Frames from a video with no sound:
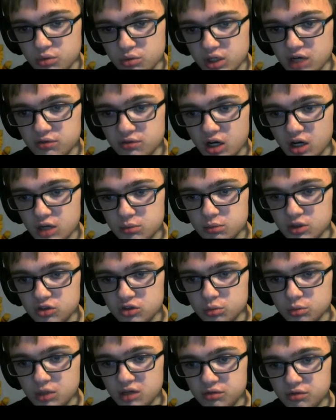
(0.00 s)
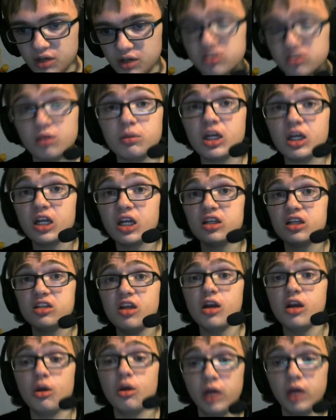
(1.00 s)
whatever enemies you may face, I'm gonna
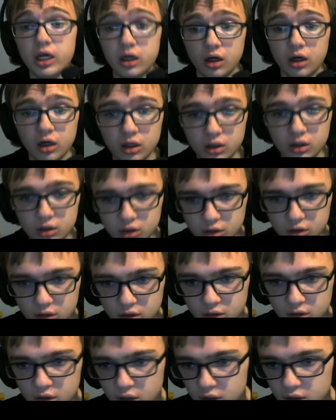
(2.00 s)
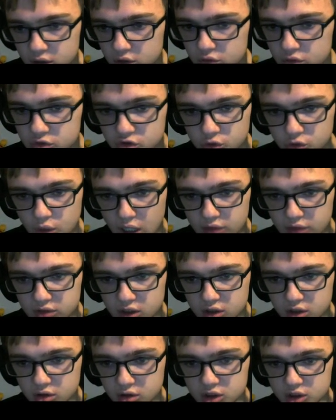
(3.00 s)
continue later! You two have the
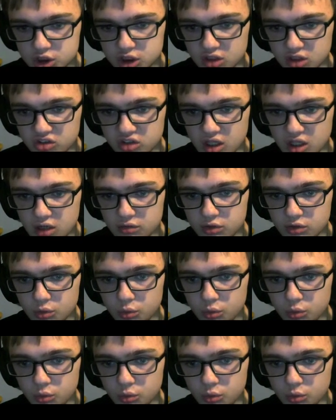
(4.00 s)
courage to save the